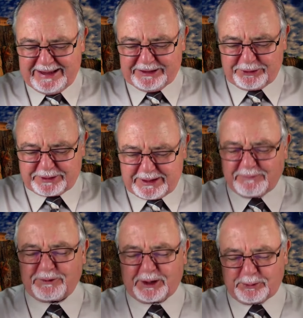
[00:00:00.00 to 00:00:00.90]
your
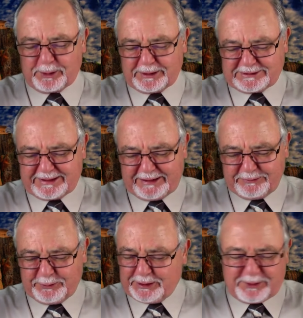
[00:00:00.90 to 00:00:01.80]
comforting words, that
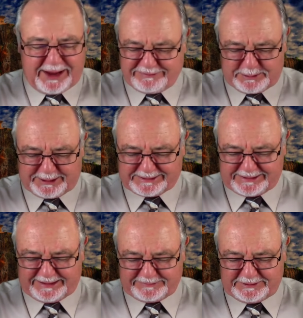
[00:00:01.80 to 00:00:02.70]
we don't have to be
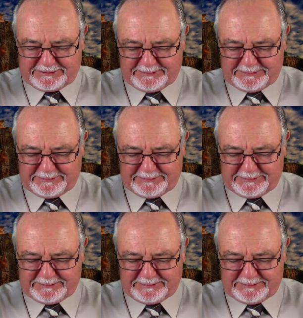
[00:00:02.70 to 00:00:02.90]
deceived.